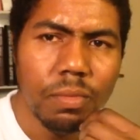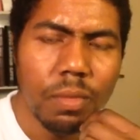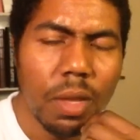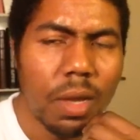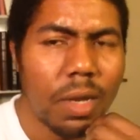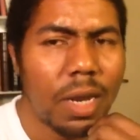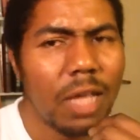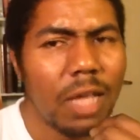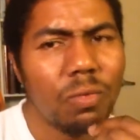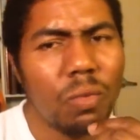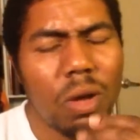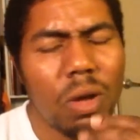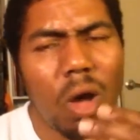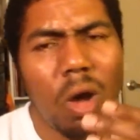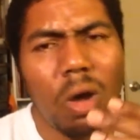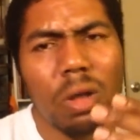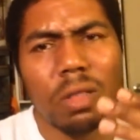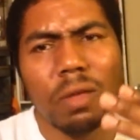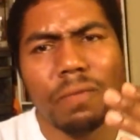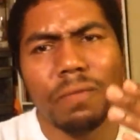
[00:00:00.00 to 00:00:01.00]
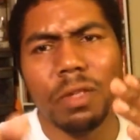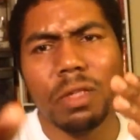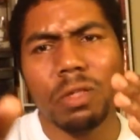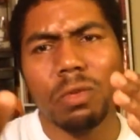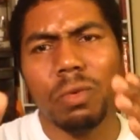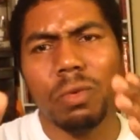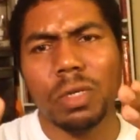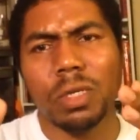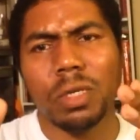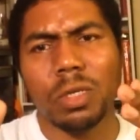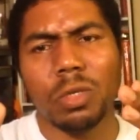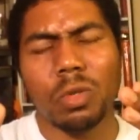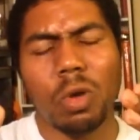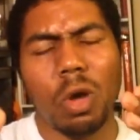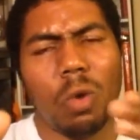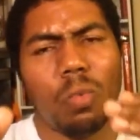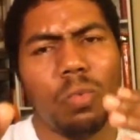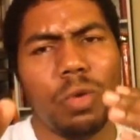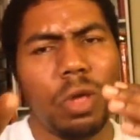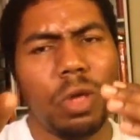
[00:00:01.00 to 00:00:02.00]
And that's what all of us Christians
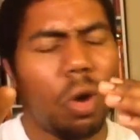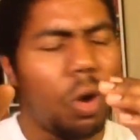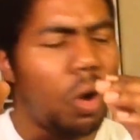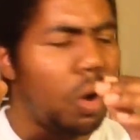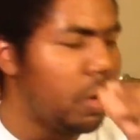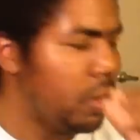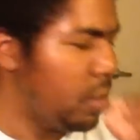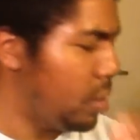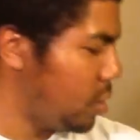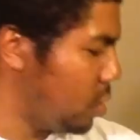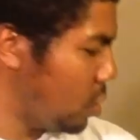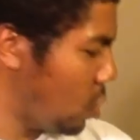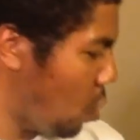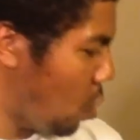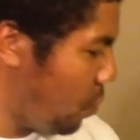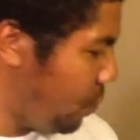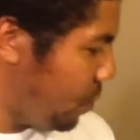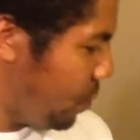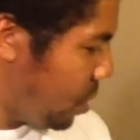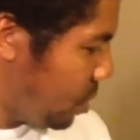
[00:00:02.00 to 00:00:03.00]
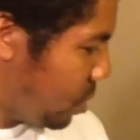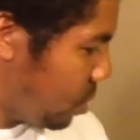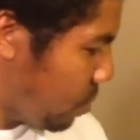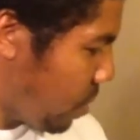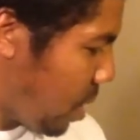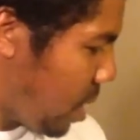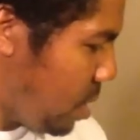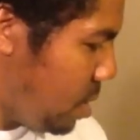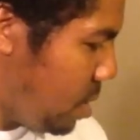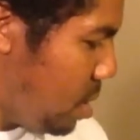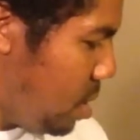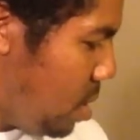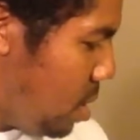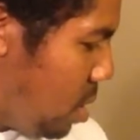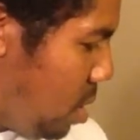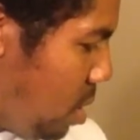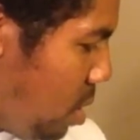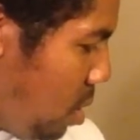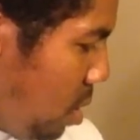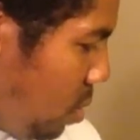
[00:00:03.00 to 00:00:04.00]
are. We are servants, right?
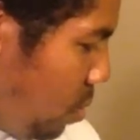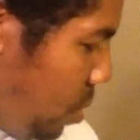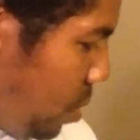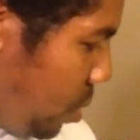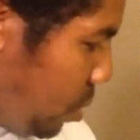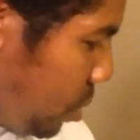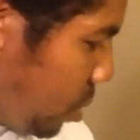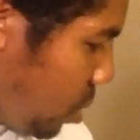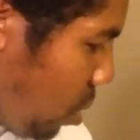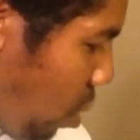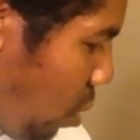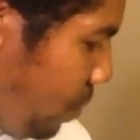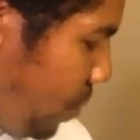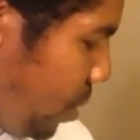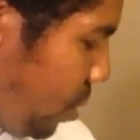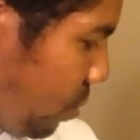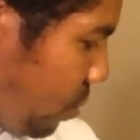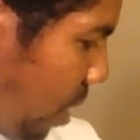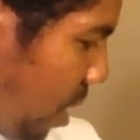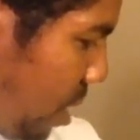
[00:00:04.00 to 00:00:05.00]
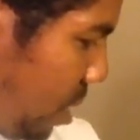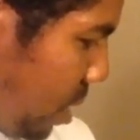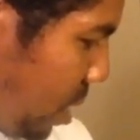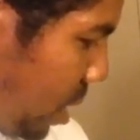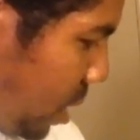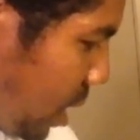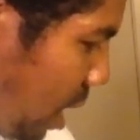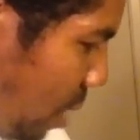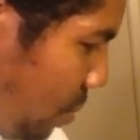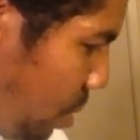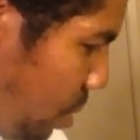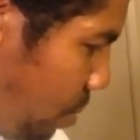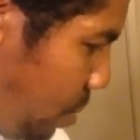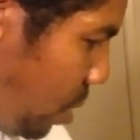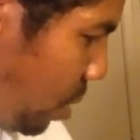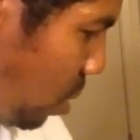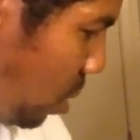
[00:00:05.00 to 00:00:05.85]
We are servants, right? Ain't that what we